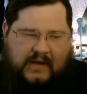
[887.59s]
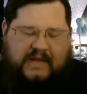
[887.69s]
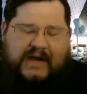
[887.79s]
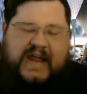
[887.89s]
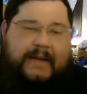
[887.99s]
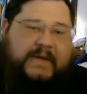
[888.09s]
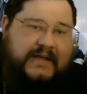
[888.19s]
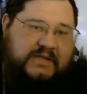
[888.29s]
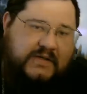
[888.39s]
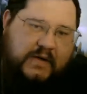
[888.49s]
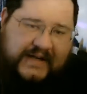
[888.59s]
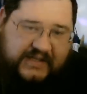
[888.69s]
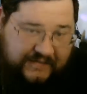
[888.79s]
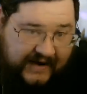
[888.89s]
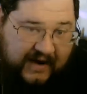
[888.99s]
the name of this story
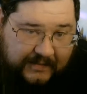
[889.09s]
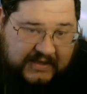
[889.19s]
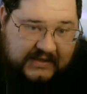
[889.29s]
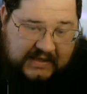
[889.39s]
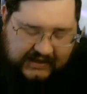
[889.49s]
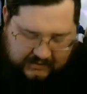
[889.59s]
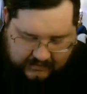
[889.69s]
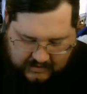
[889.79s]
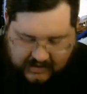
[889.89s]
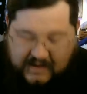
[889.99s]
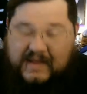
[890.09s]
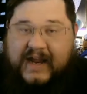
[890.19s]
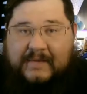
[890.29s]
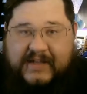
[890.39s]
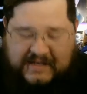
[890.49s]
is very misleading. The
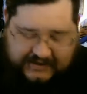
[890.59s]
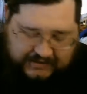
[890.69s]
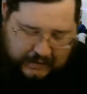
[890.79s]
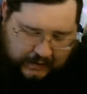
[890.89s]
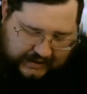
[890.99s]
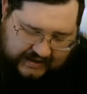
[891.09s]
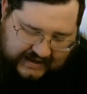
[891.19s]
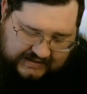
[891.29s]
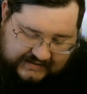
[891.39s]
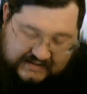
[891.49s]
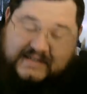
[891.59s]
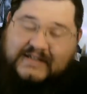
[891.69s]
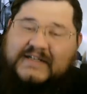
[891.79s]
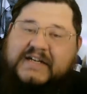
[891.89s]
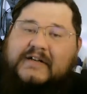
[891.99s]
name of this story is
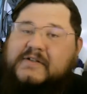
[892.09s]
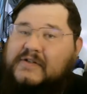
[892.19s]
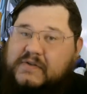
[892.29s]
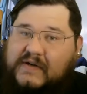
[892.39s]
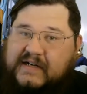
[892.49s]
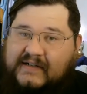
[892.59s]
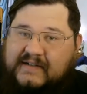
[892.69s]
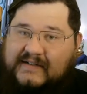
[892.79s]
Tyr's Sword.